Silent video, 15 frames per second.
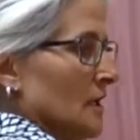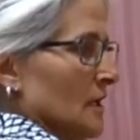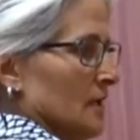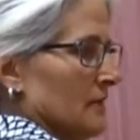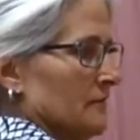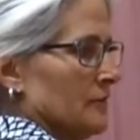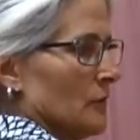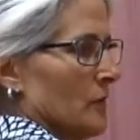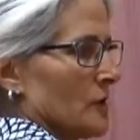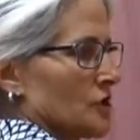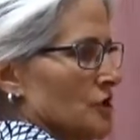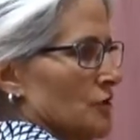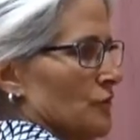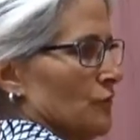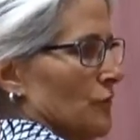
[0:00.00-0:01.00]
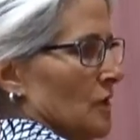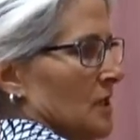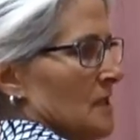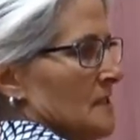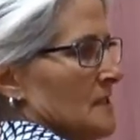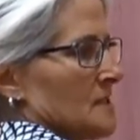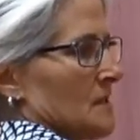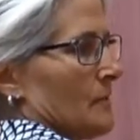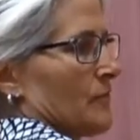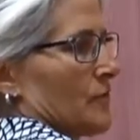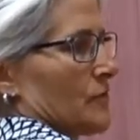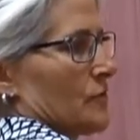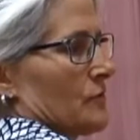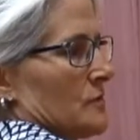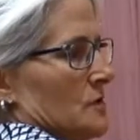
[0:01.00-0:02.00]
And if you actually release up
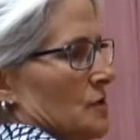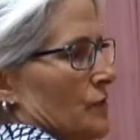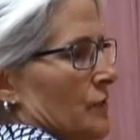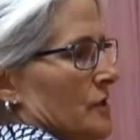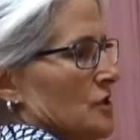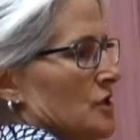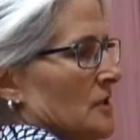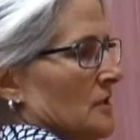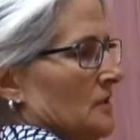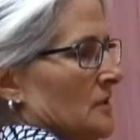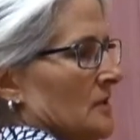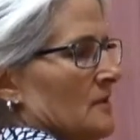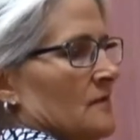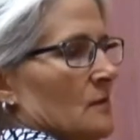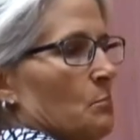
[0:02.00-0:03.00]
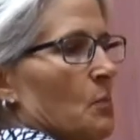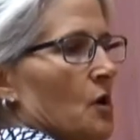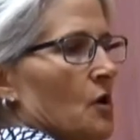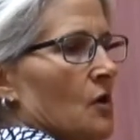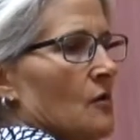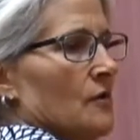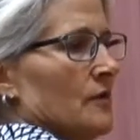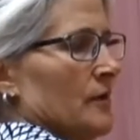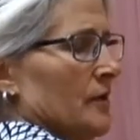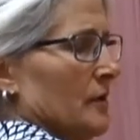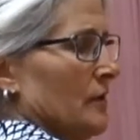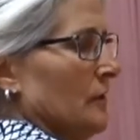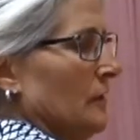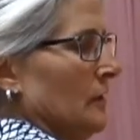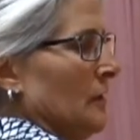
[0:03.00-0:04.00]
through this region and leave the ball
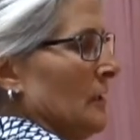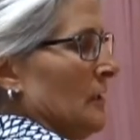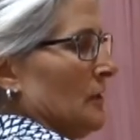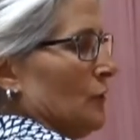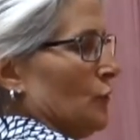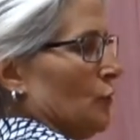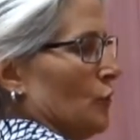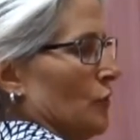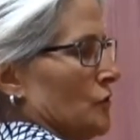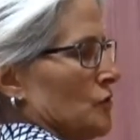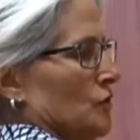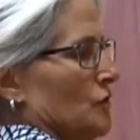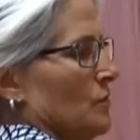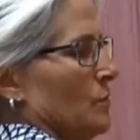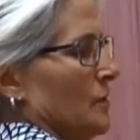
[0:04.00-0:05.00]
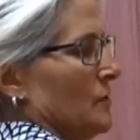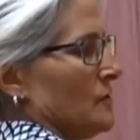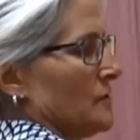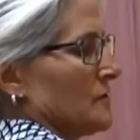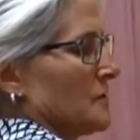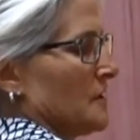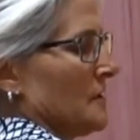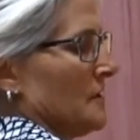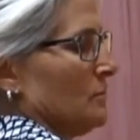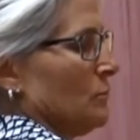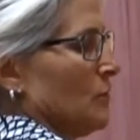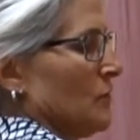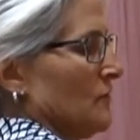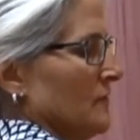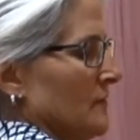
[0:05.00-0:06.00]
there, or two balls, and then
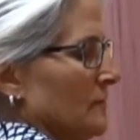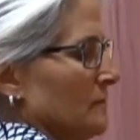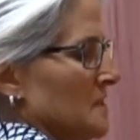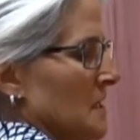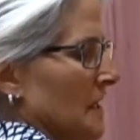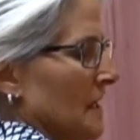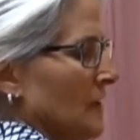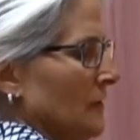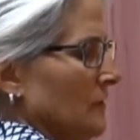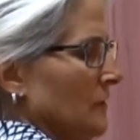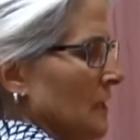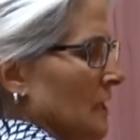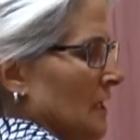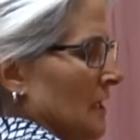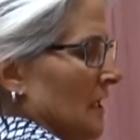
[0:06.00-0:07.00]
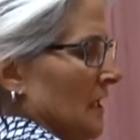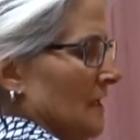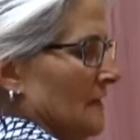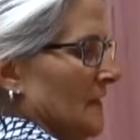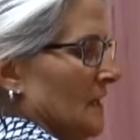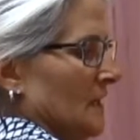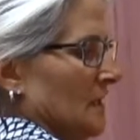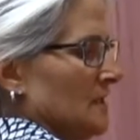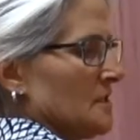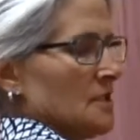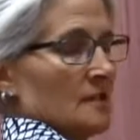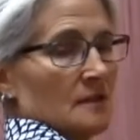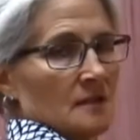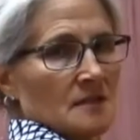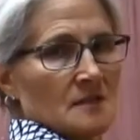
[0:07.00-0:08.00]
move them down and then
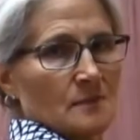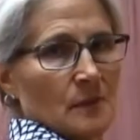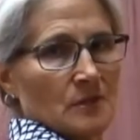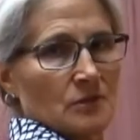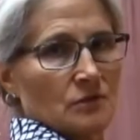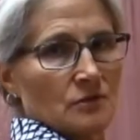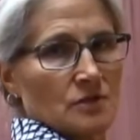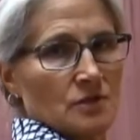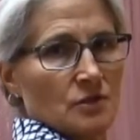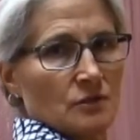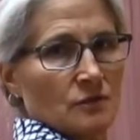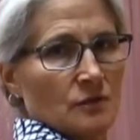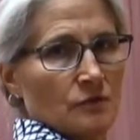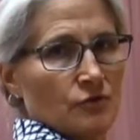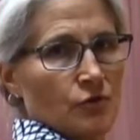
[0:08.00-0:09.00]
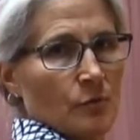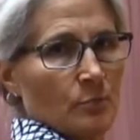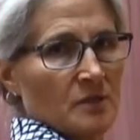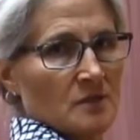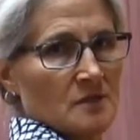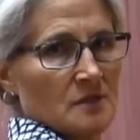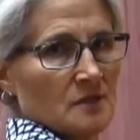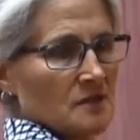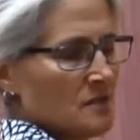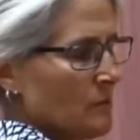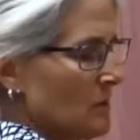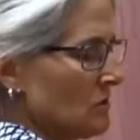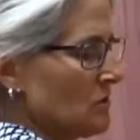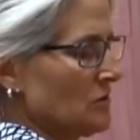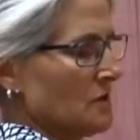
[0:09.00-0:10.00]
into these muscles, to the trapezius
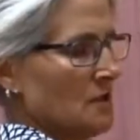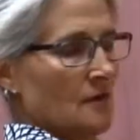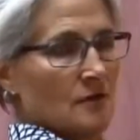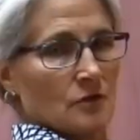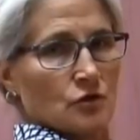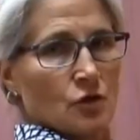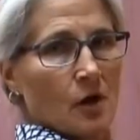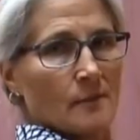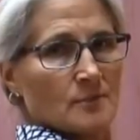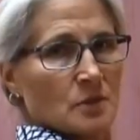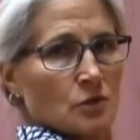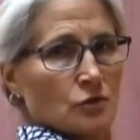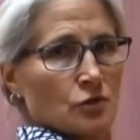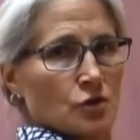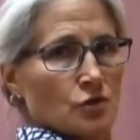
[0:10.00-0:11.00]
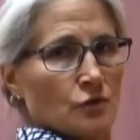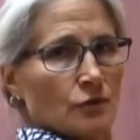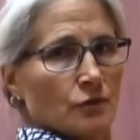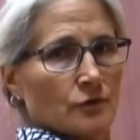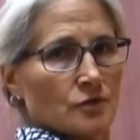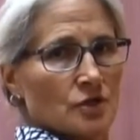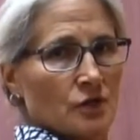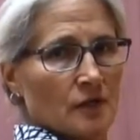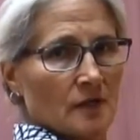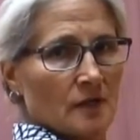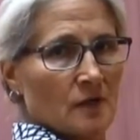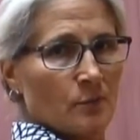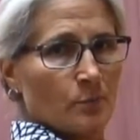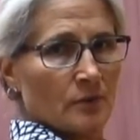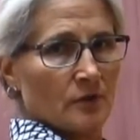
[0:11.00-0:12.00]
muscles on the tops of your shoulders, you can
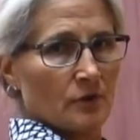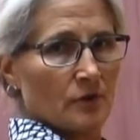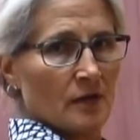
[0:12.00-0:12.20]
help with your